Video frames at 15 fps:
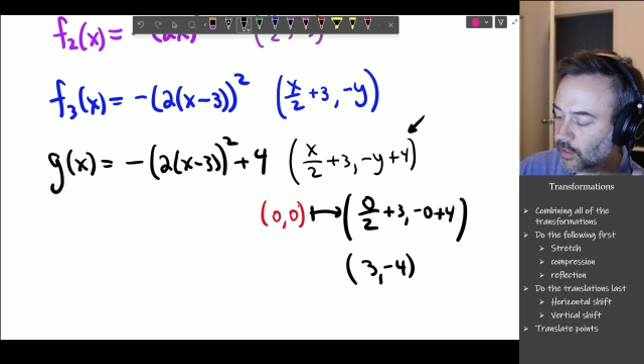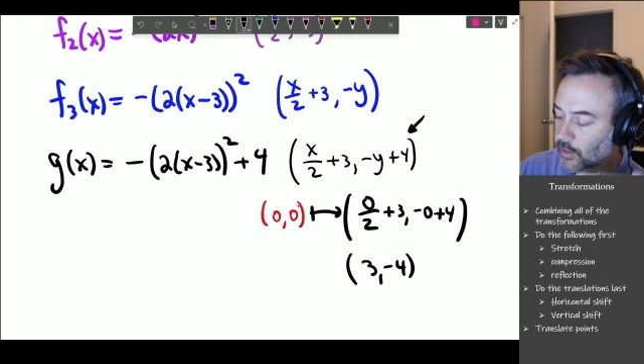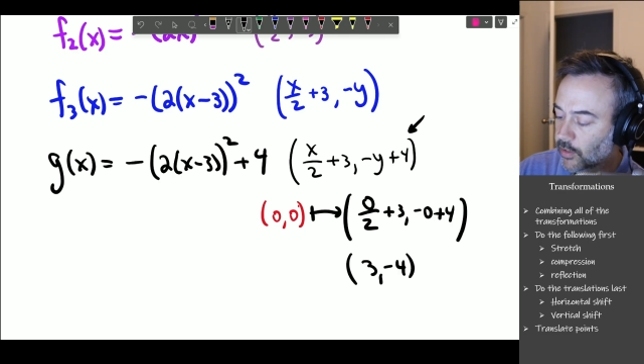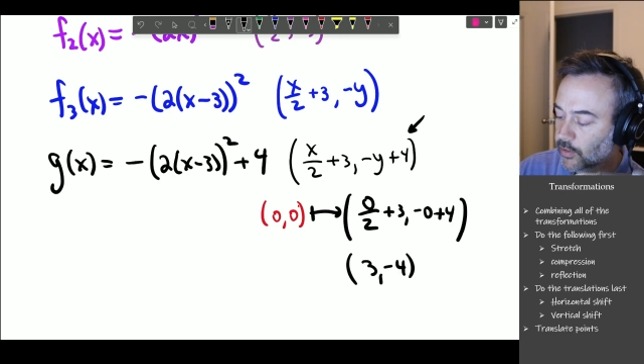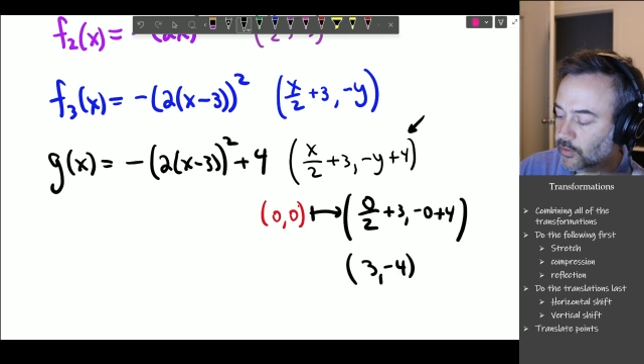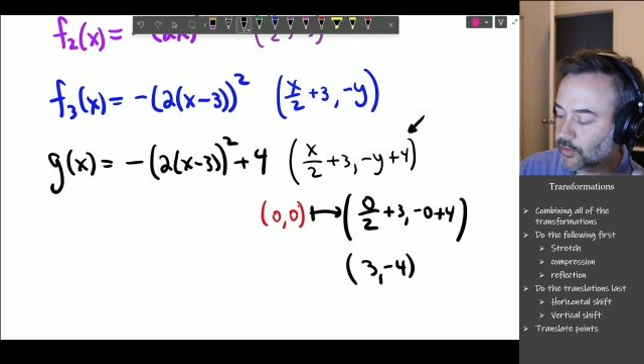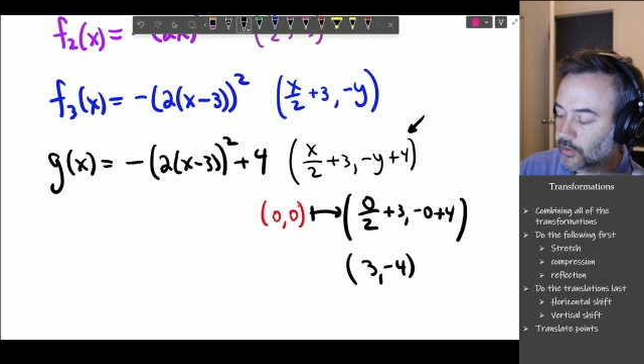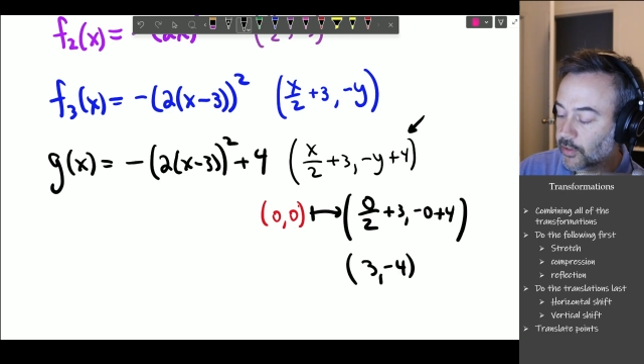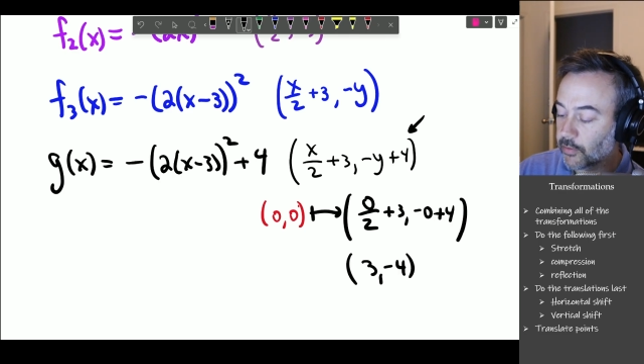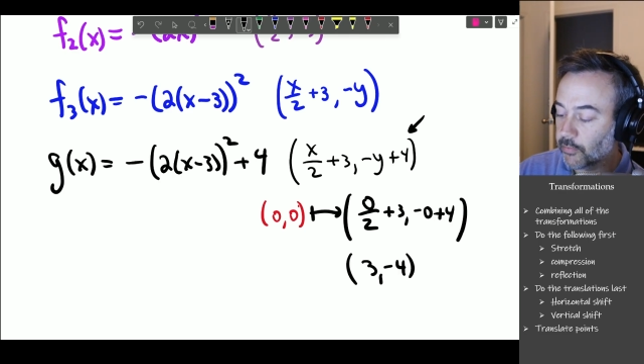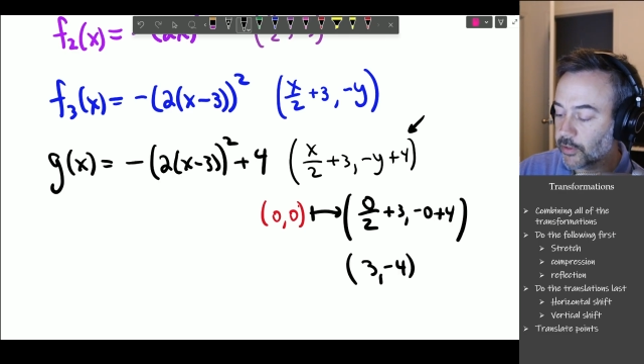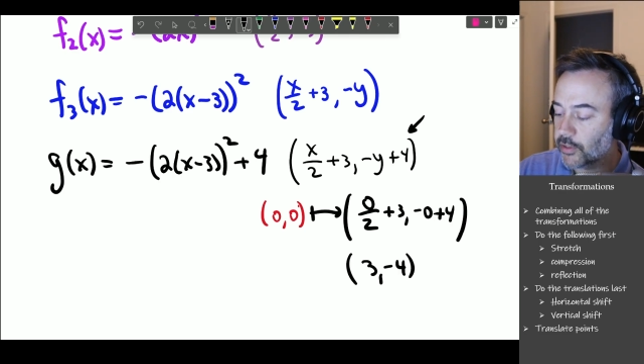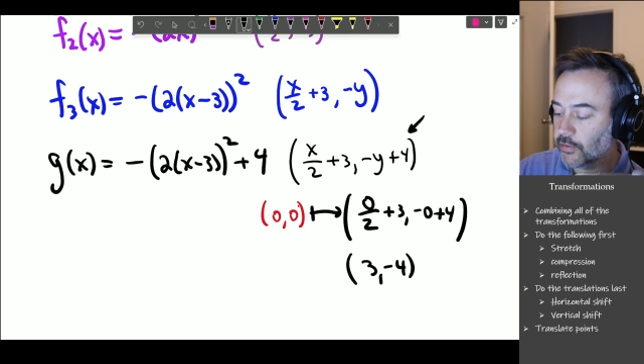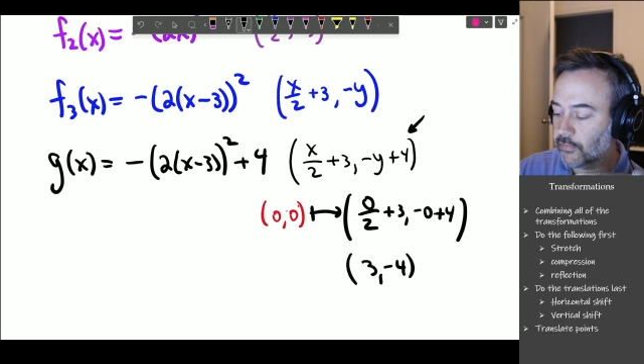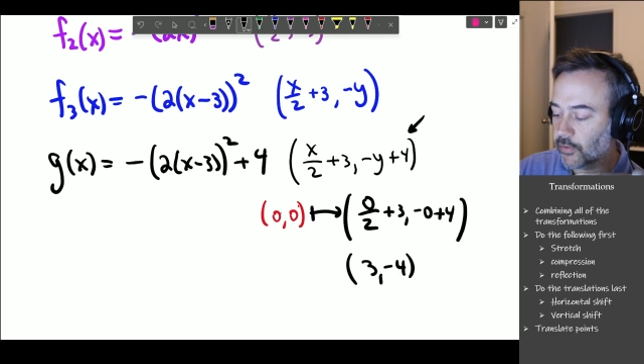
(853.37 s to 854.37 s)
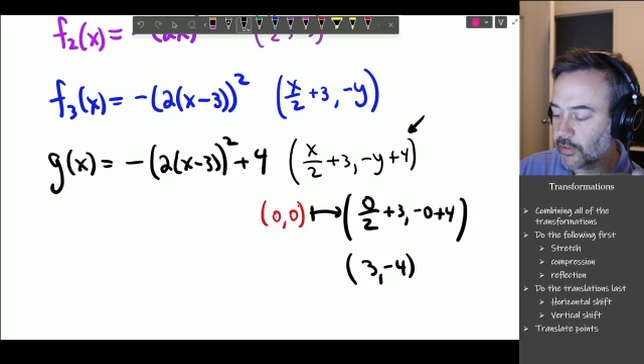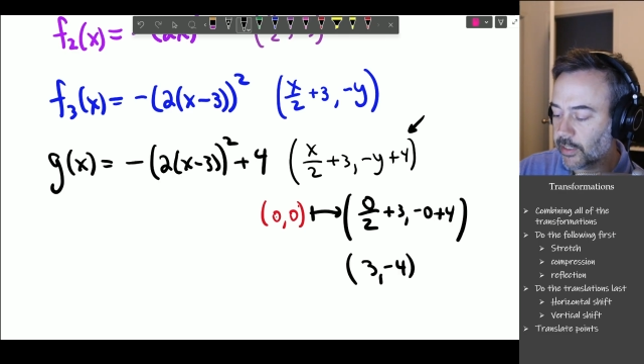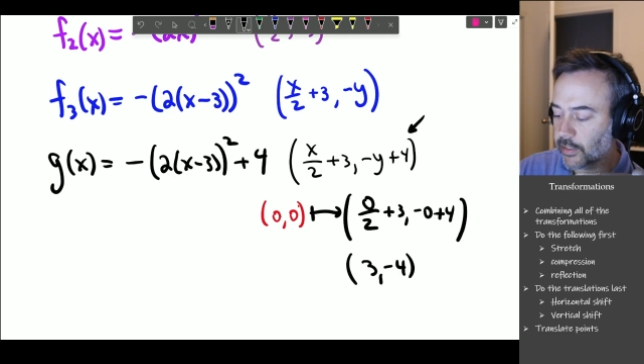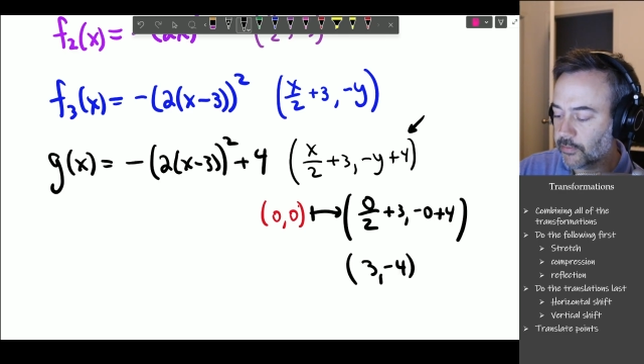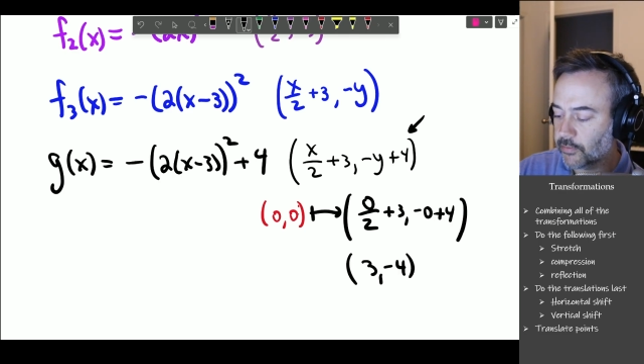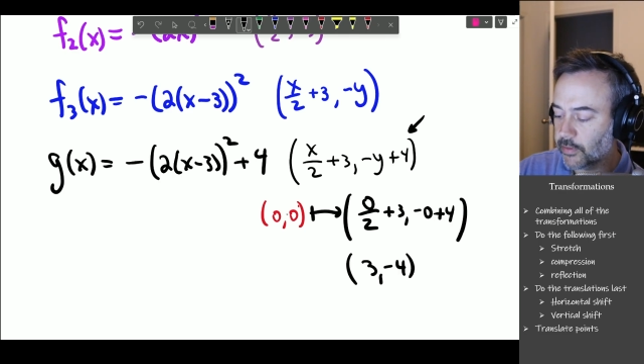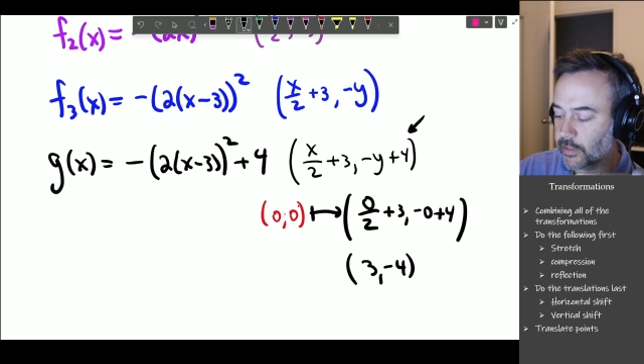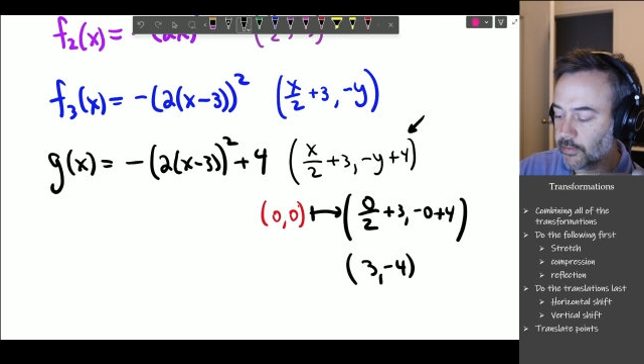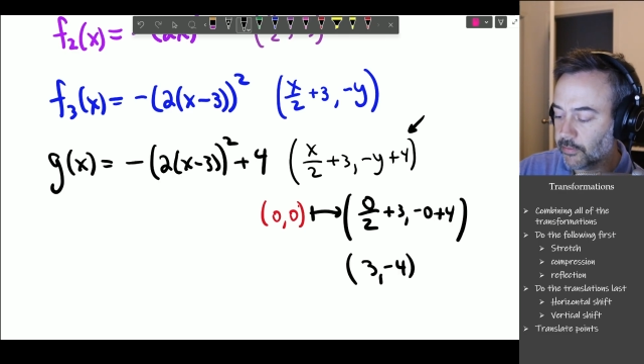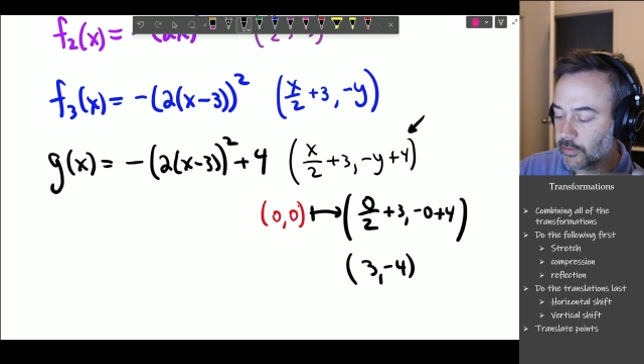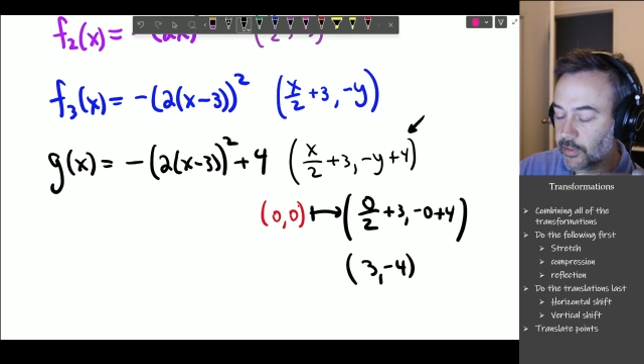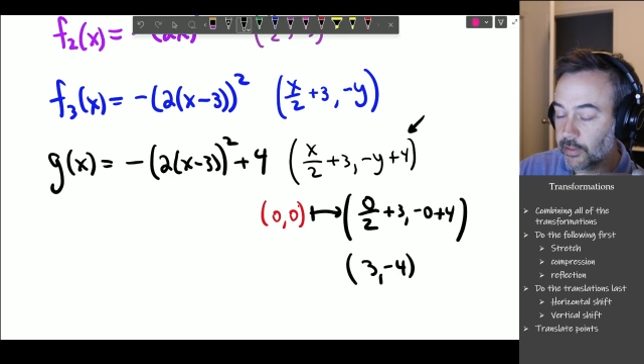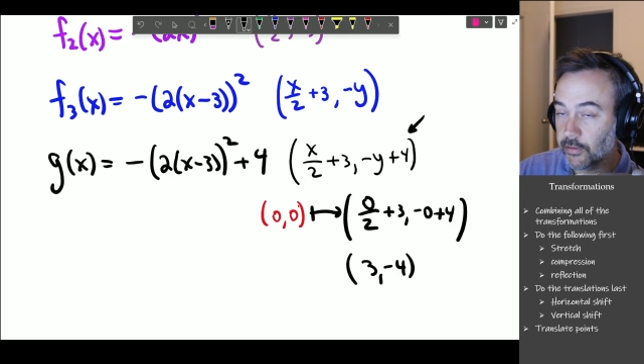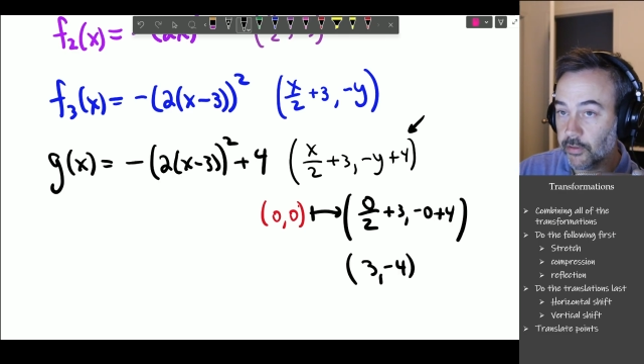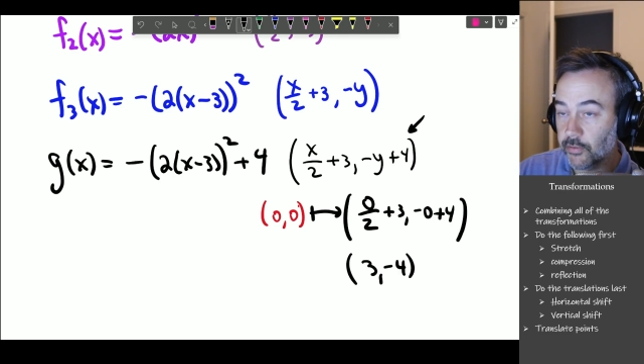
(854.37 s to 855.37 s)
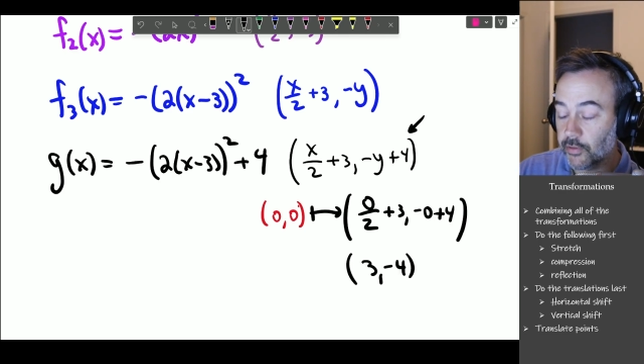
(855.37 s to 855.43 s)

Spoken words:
So the original vertex was 0, 0.